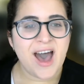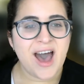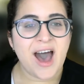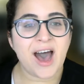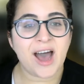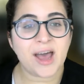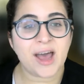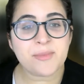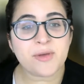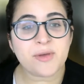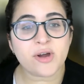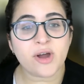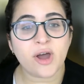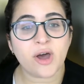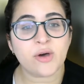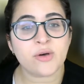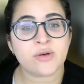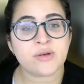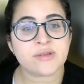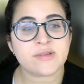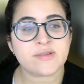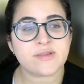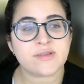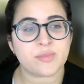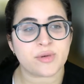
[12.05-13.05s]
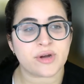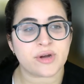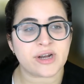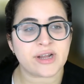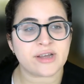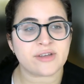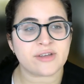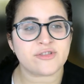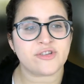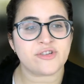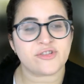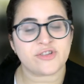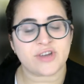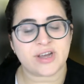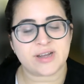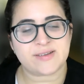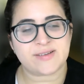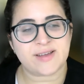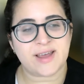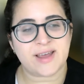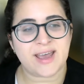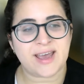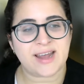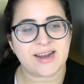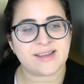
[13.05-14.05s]
I'm your host, Sabrina
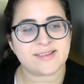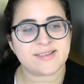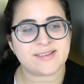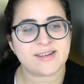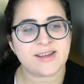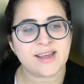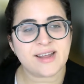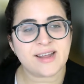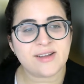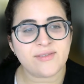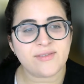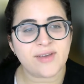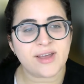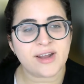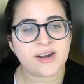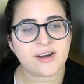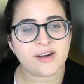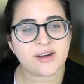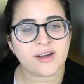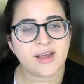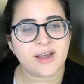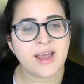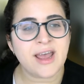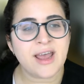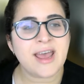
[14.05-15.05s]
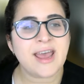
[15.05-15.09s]
Shishente, and as an innovator